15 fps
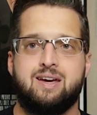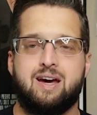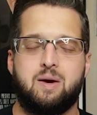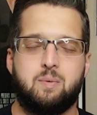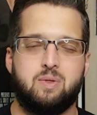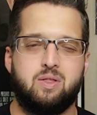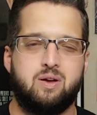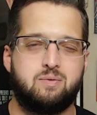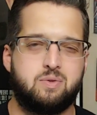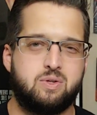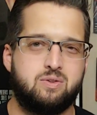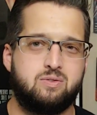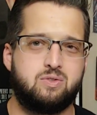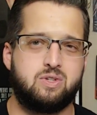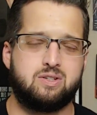I would love
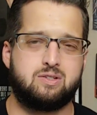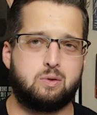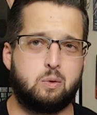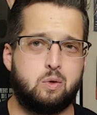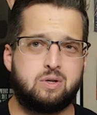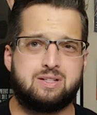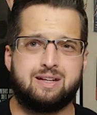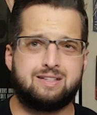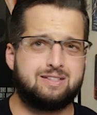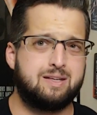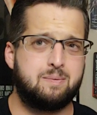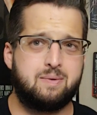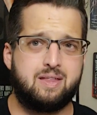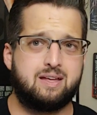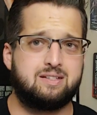to have just looked at
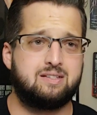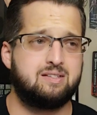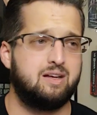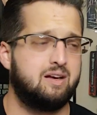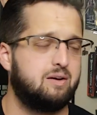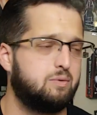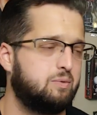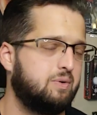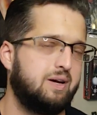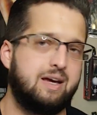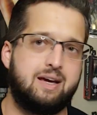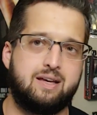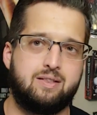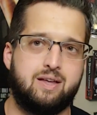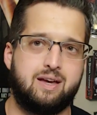some of that stuff
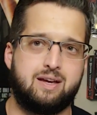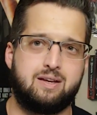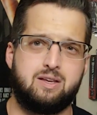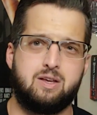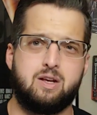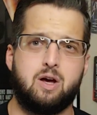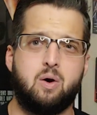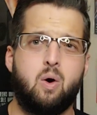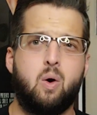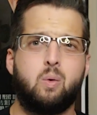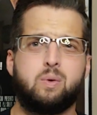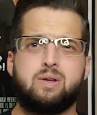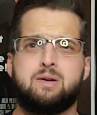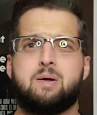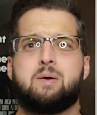and, like, you know,
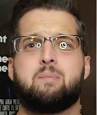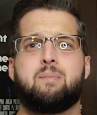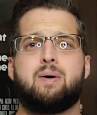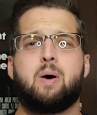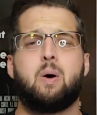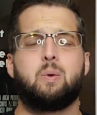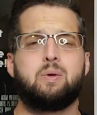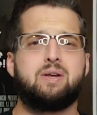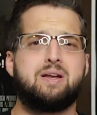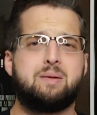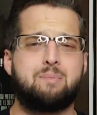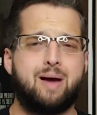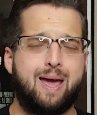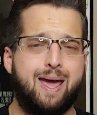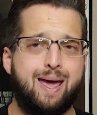hold it in
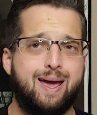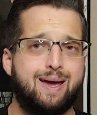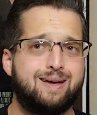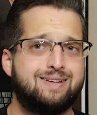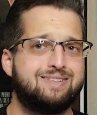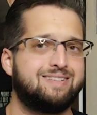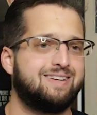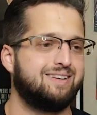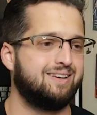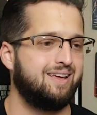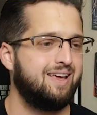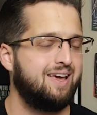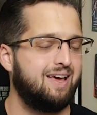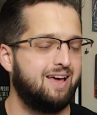my hand and